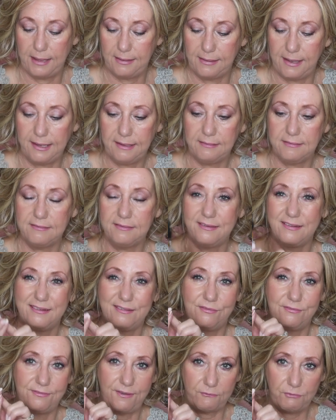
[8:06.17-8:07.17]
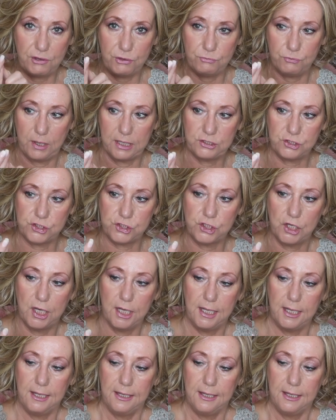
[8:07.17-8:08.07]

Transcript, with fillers: I like this, is very rich.